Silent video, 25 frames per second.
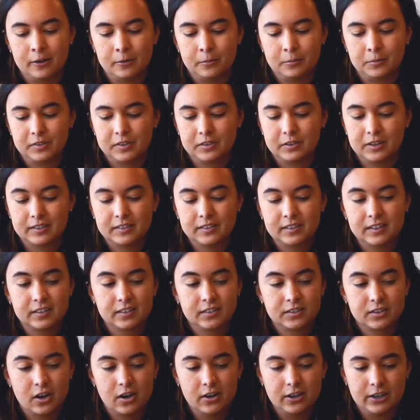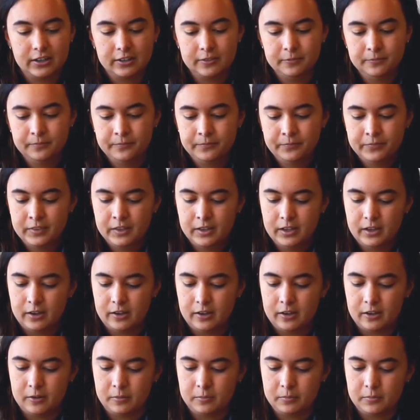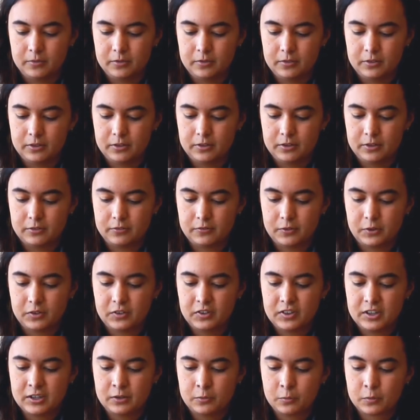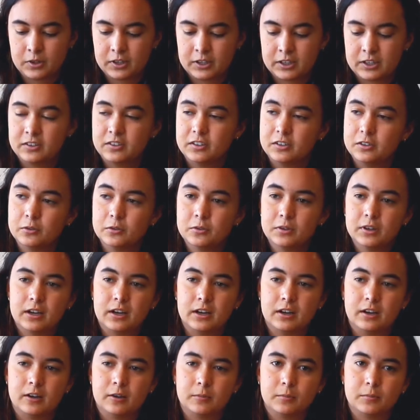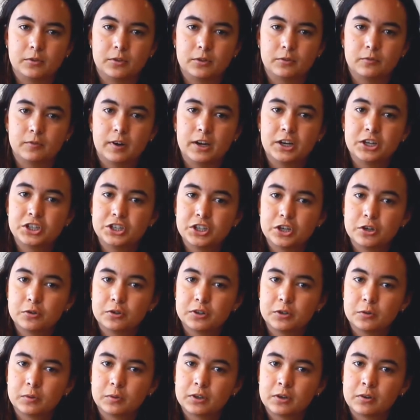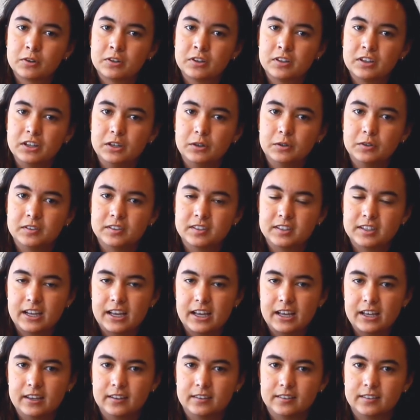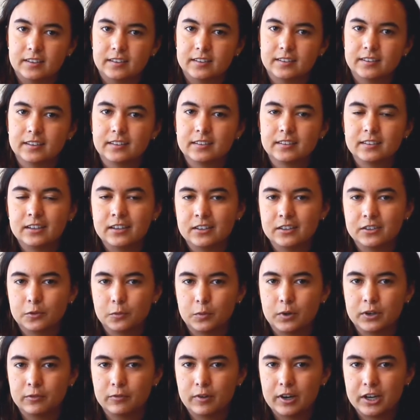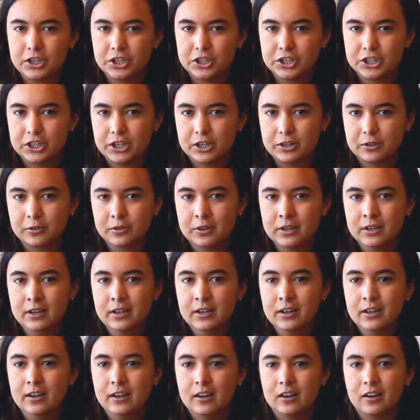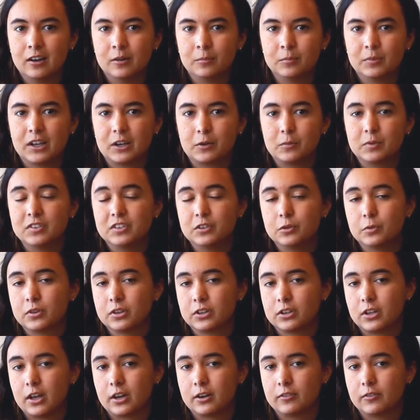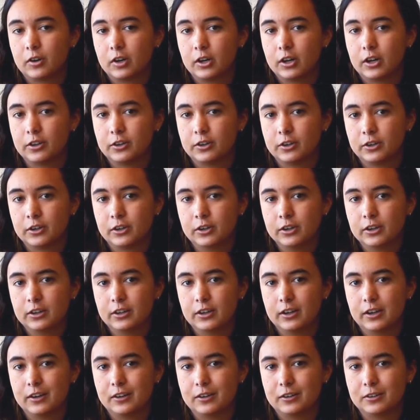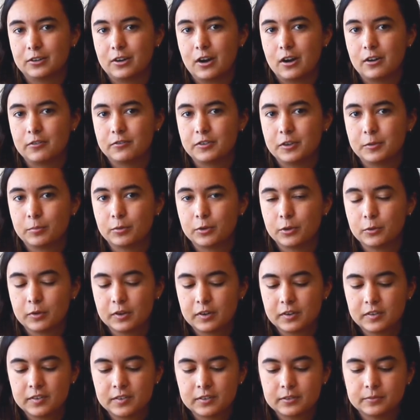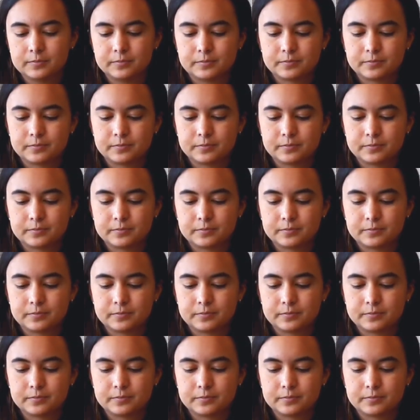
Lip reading: So let's get started. The first thing we're going to do, the ratio that we're going to use today is a 16:1 ratio, like we do with a lot of our other coffee brewers.